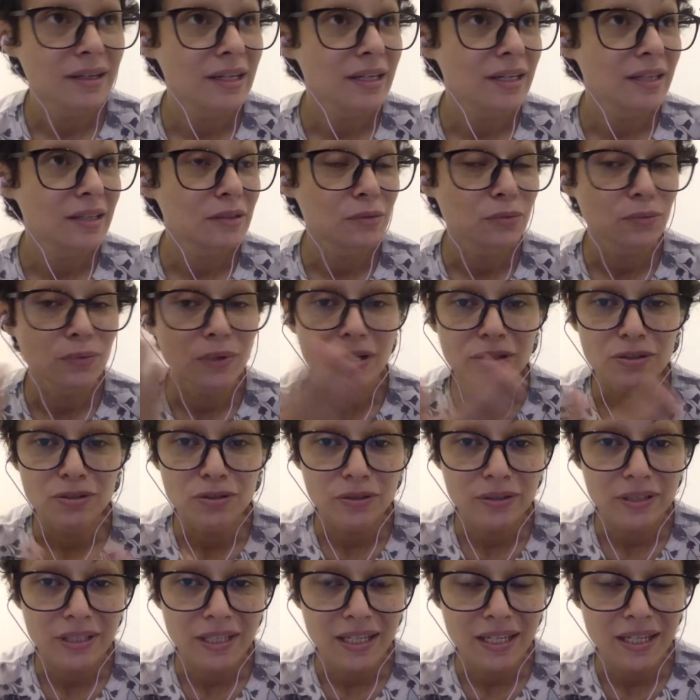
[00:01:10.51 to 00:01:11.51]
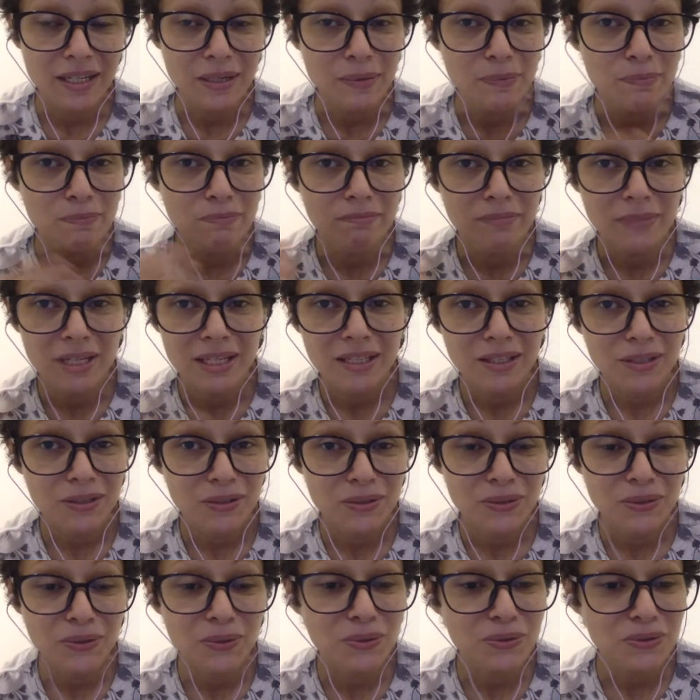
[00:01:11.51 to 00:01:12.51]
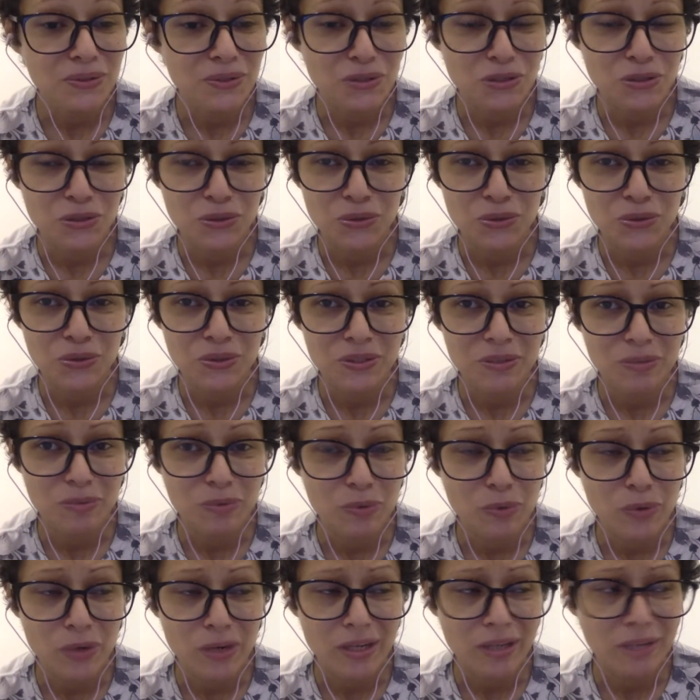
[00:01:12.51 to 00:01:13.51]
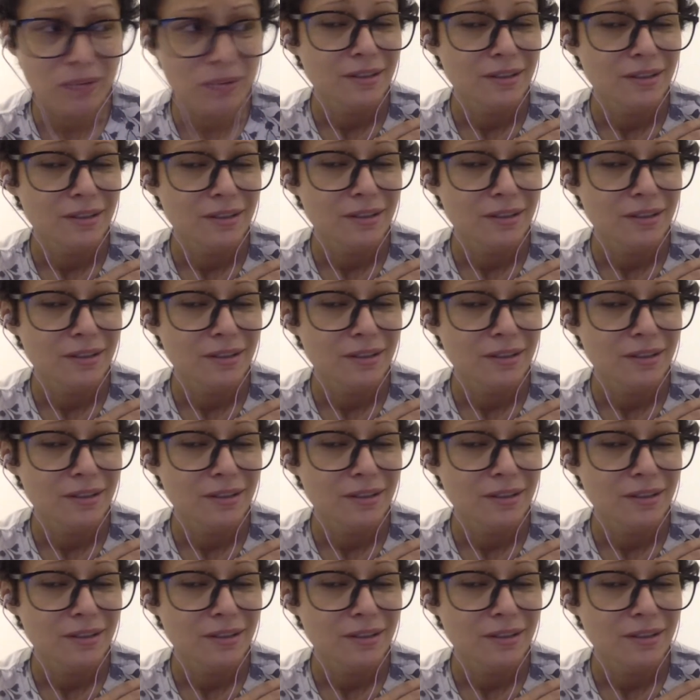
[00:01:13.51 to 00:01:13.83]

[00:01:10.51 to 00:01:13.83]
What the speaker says: And while you're there, make also sure you subscribe.